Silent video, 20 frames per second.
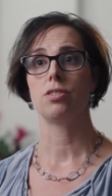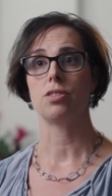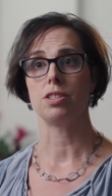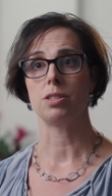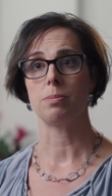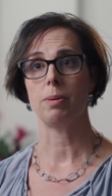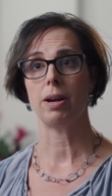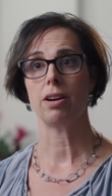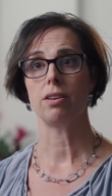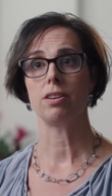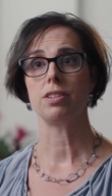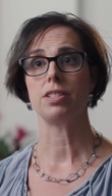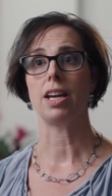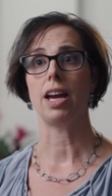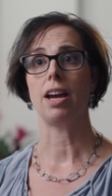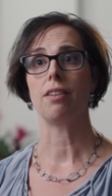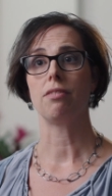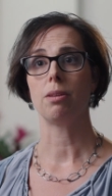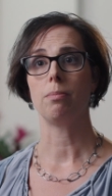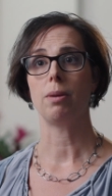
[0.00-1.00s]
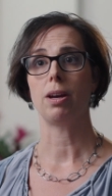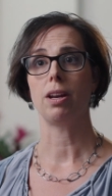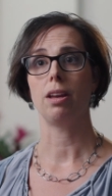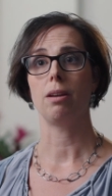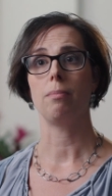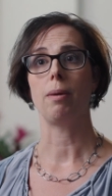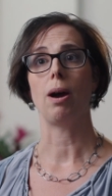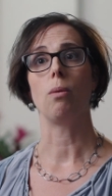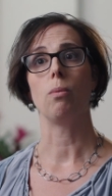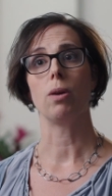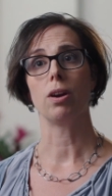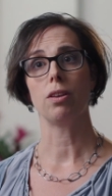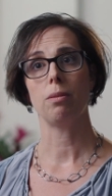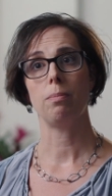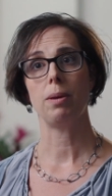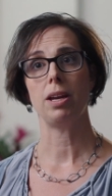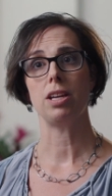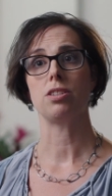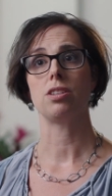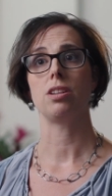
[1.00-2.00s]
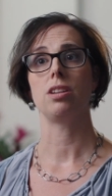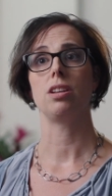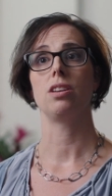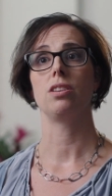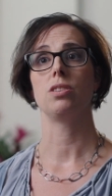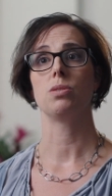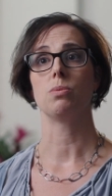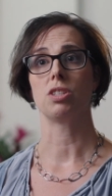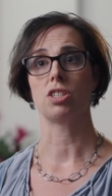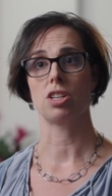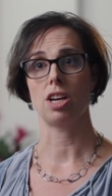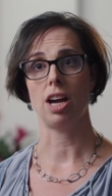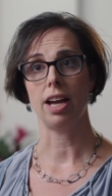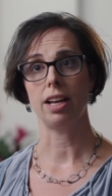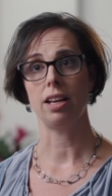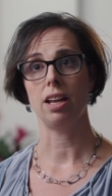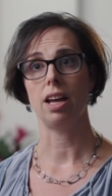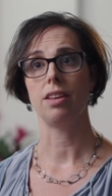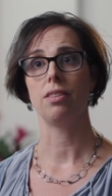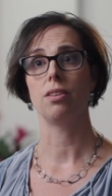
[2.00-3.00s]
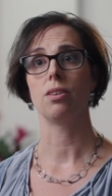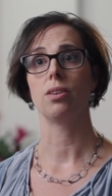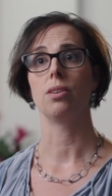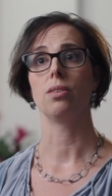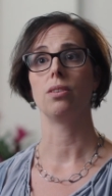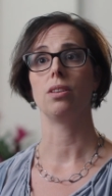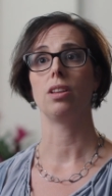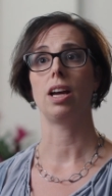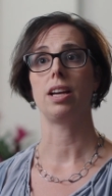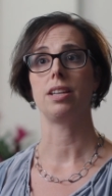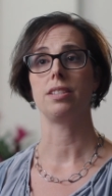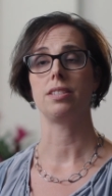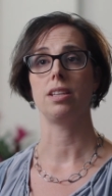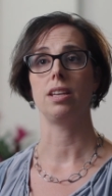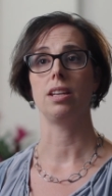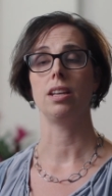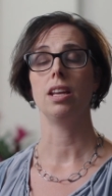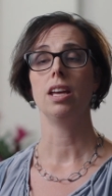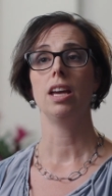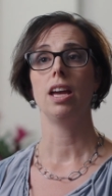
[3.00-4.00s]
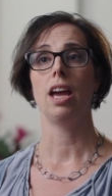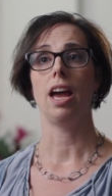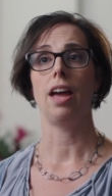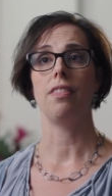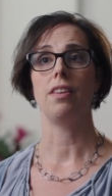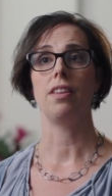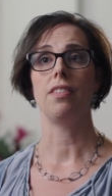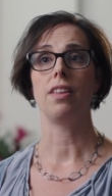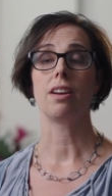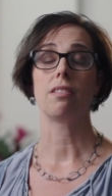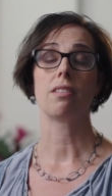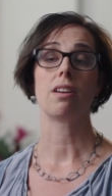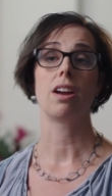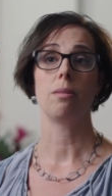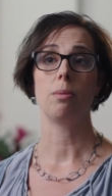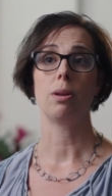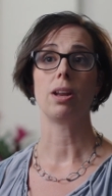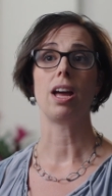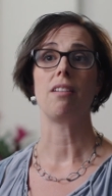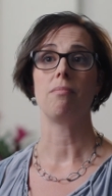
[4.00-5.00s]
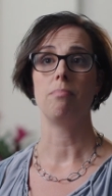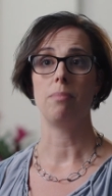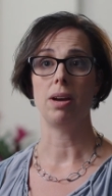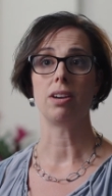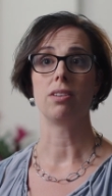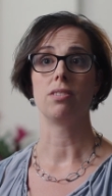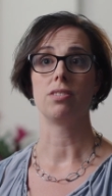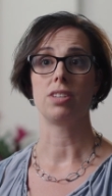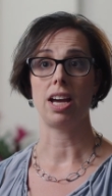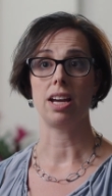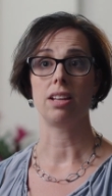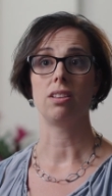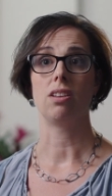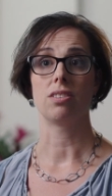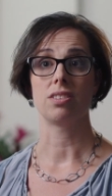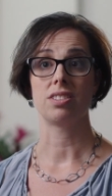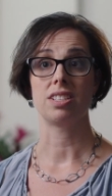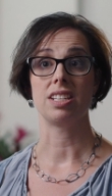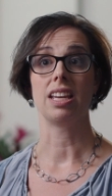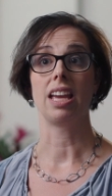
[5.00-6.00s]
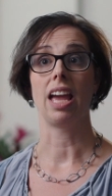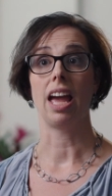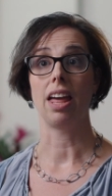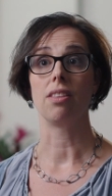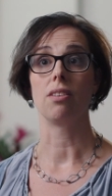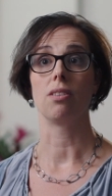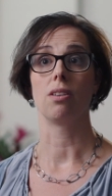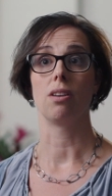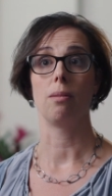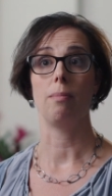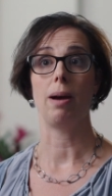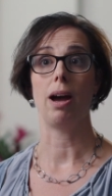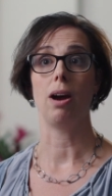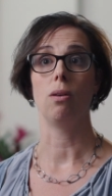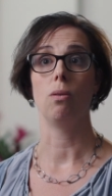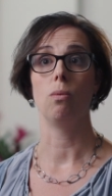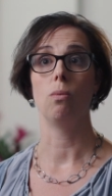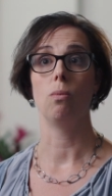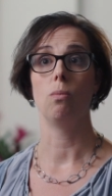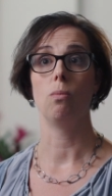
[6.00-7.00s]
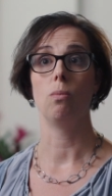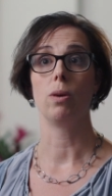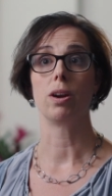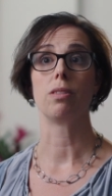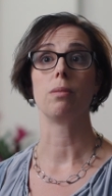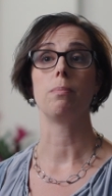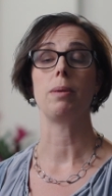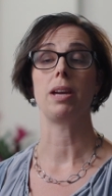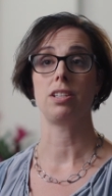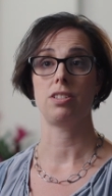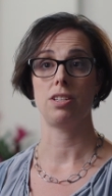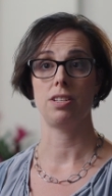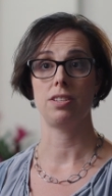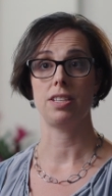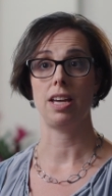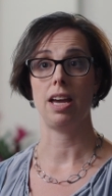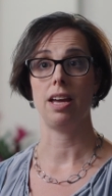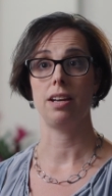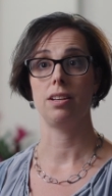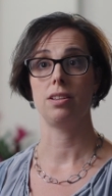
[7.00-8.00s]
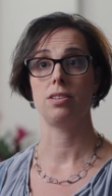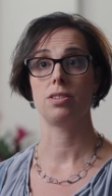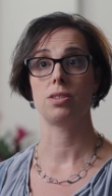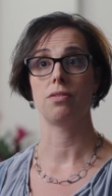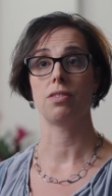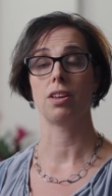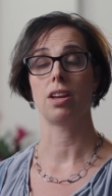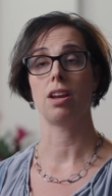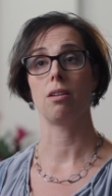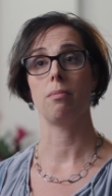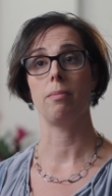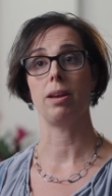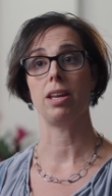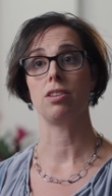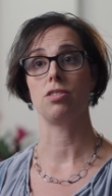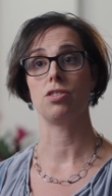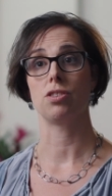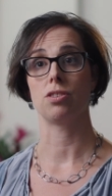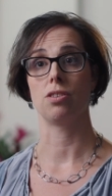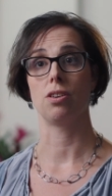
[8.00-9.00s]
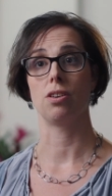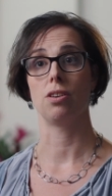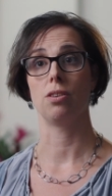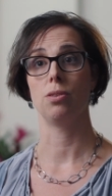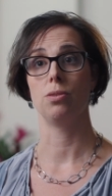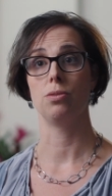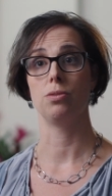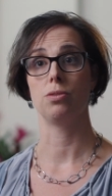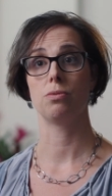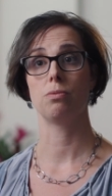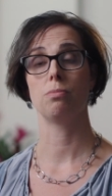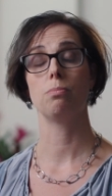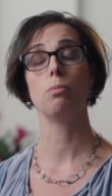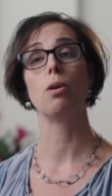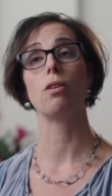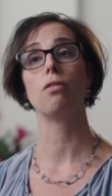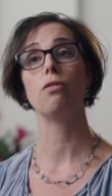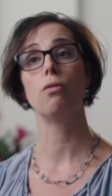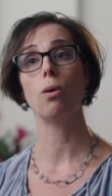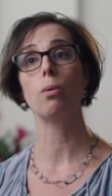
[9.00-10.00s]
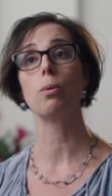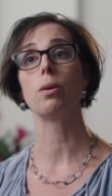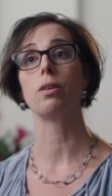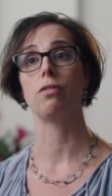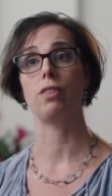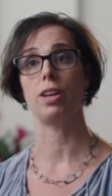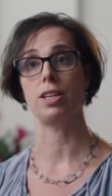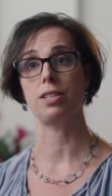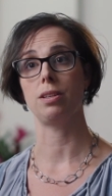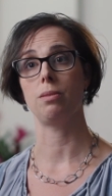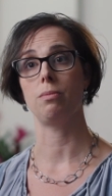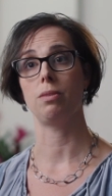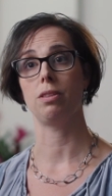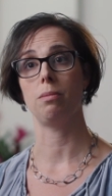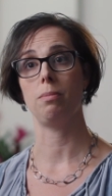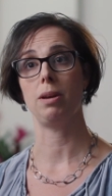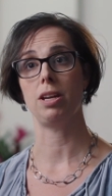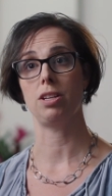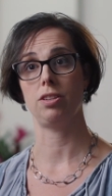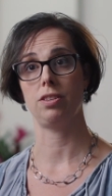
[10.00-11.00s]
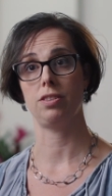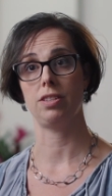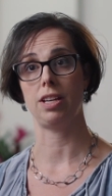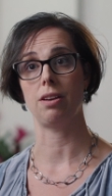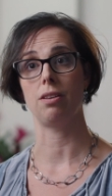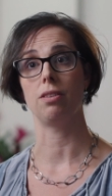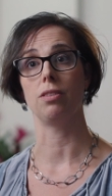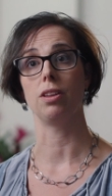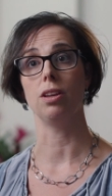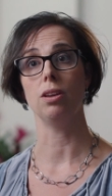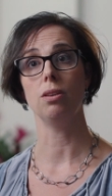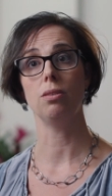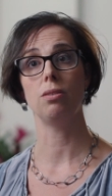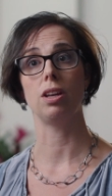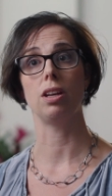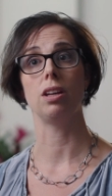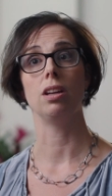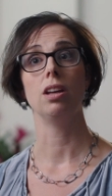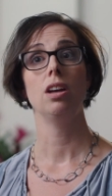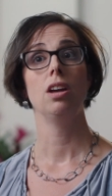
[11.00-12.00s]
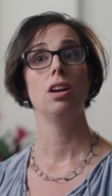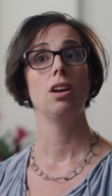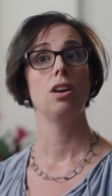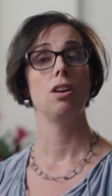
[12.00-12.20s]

transparent to everybody about where the patient is, which guideline they're utilizing, and then they are able to have better dialogues together about where the patient's headed. So if the care manager, who's more forward facing with the patients out on the unit,